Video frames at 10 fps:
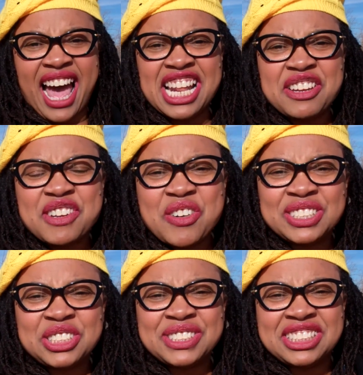I didn't even know what
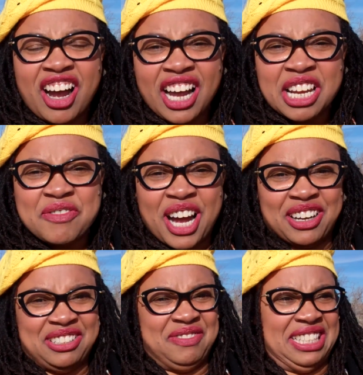she was talking
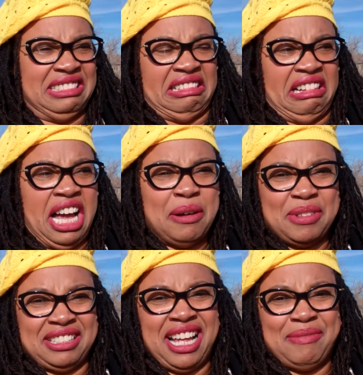about. I'm like, I'm,
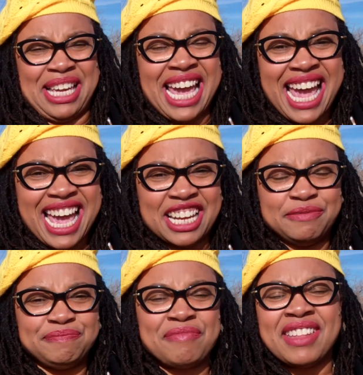I'm a kid.
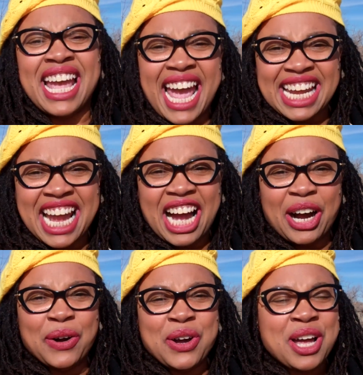
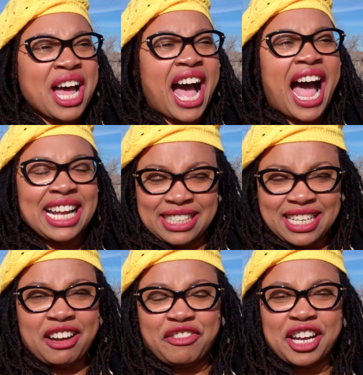Anyhow, I did
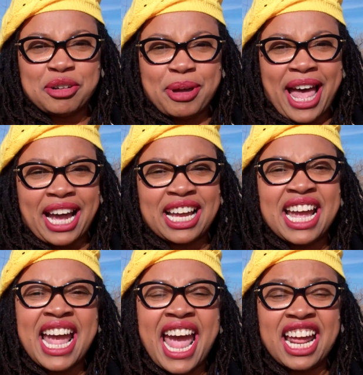not fight her back,
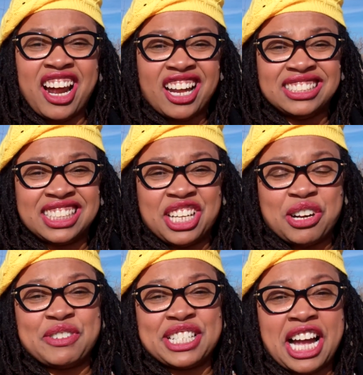and honestly,
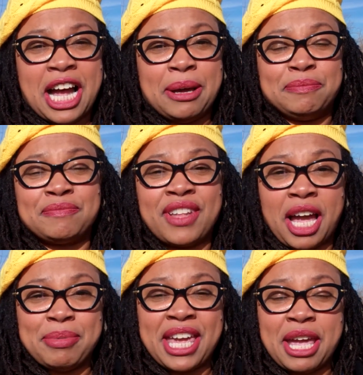over time,
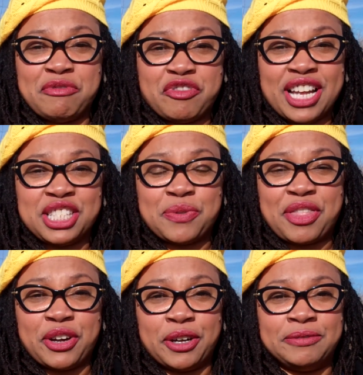I became friends
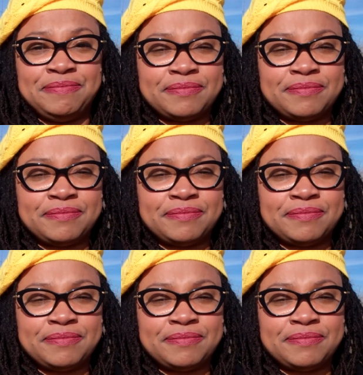with her